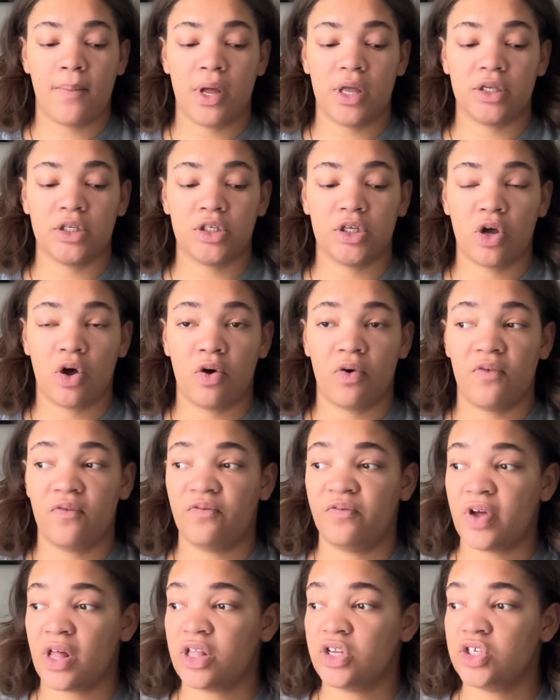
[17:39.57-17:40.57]
So
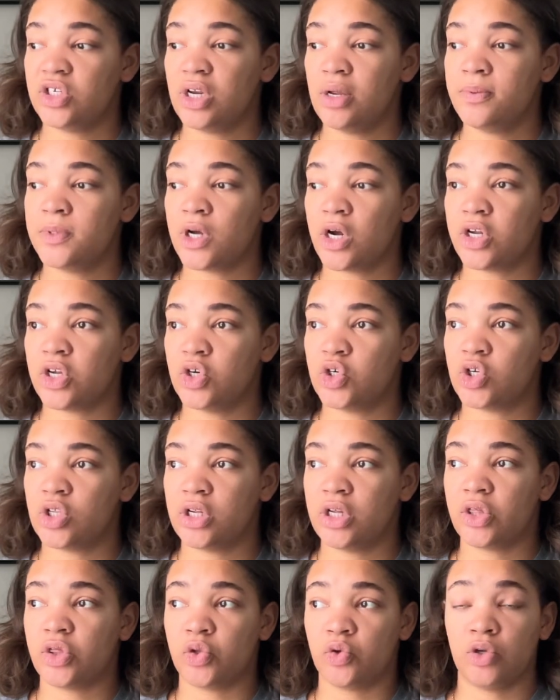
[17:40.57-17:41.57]
fellowships are
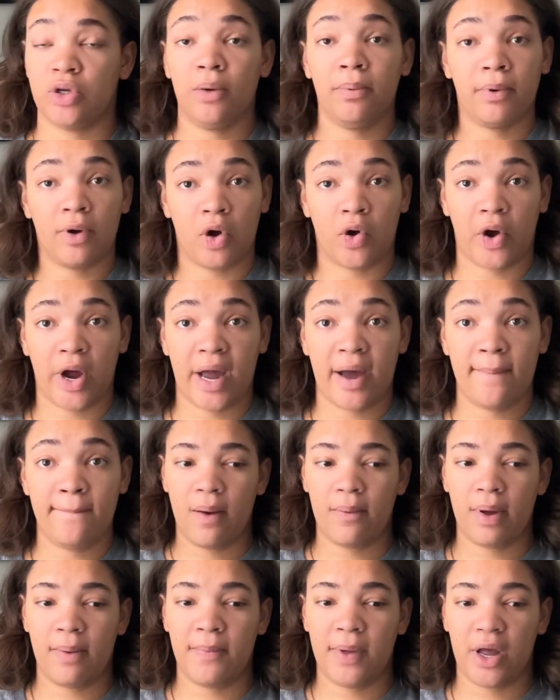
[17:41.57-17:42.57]
usually through your program.
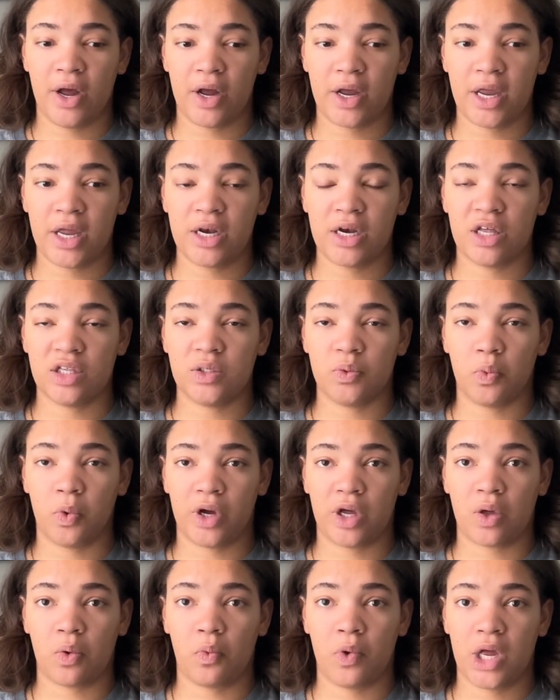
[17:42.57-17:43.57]
American does
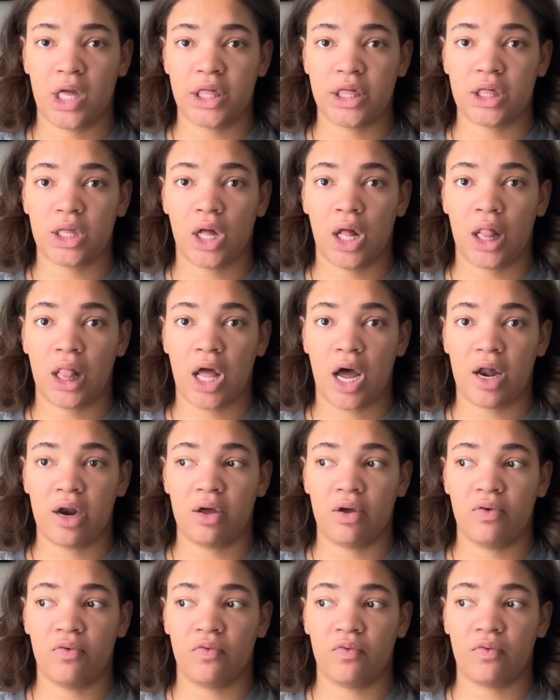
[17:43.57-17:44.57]
work with a lot
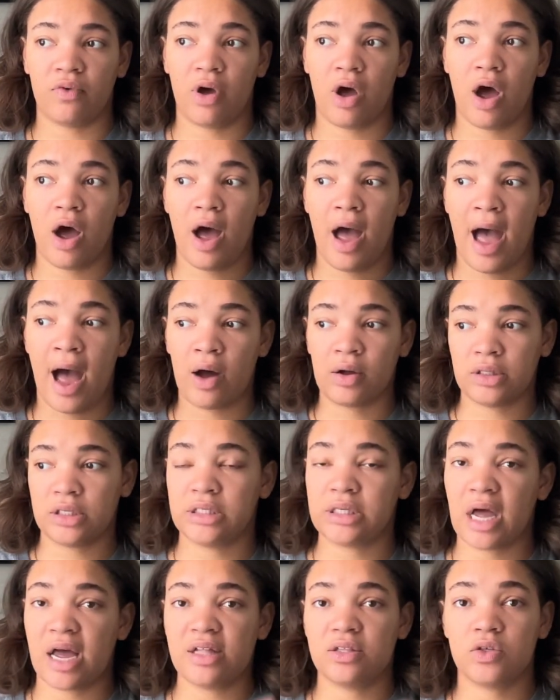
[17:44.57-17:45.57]
of
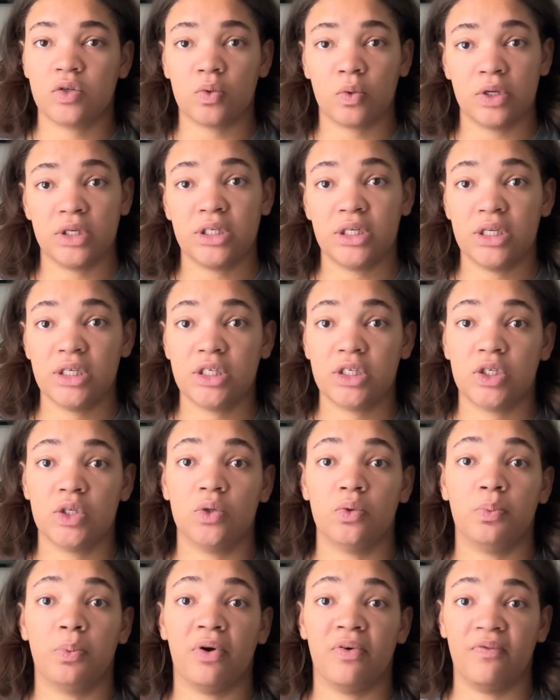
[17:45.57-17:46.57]
outside sources
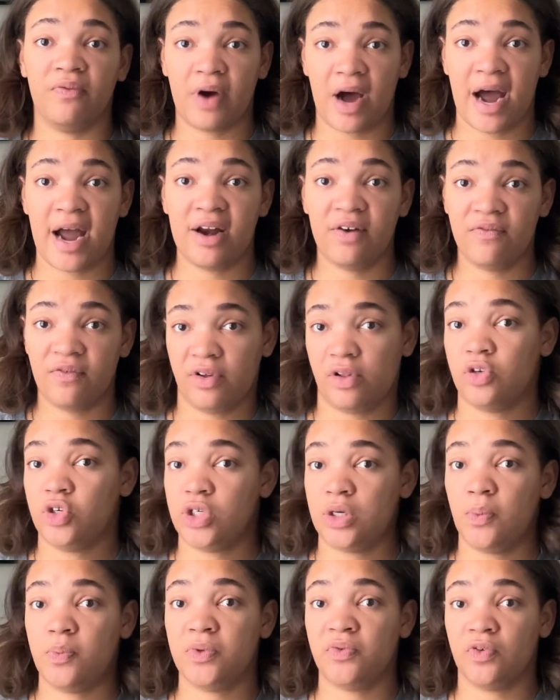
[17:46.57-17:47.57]
to provide
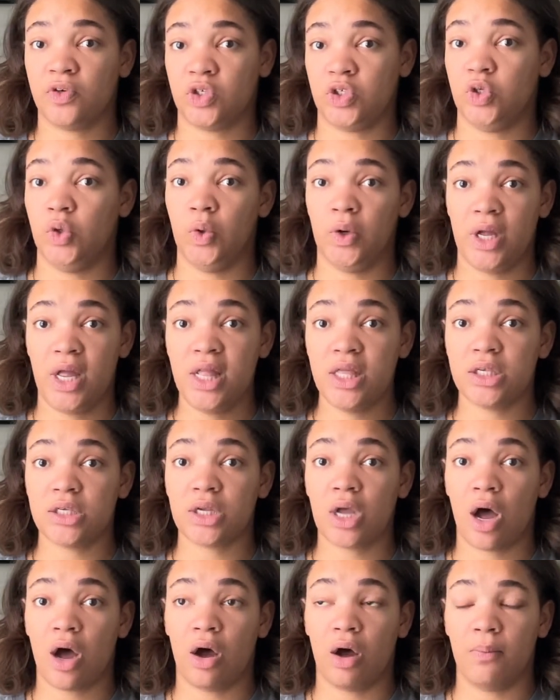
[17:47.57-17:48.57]
fellowships for students.
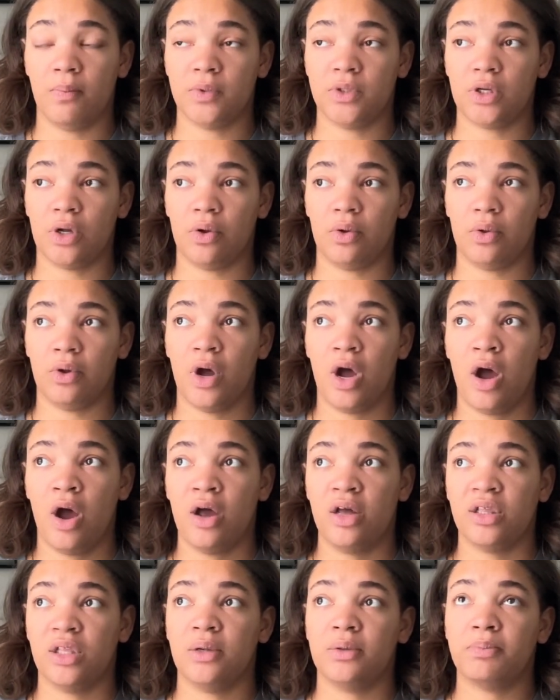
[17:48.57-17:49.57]
So
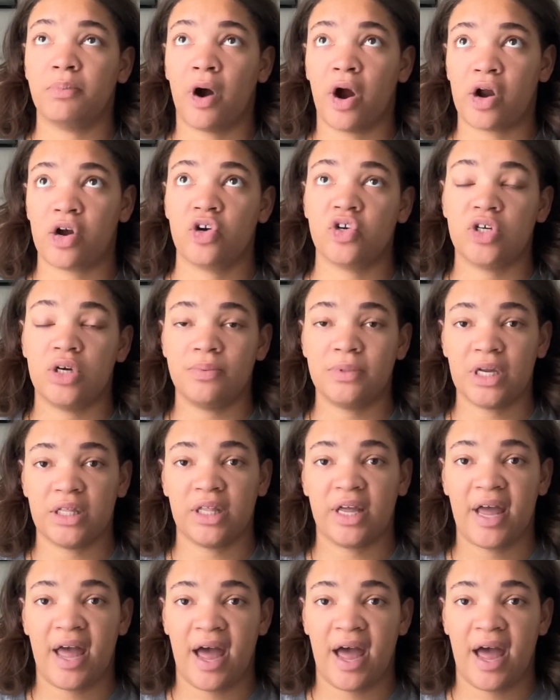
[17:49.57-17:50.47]
the partnerships that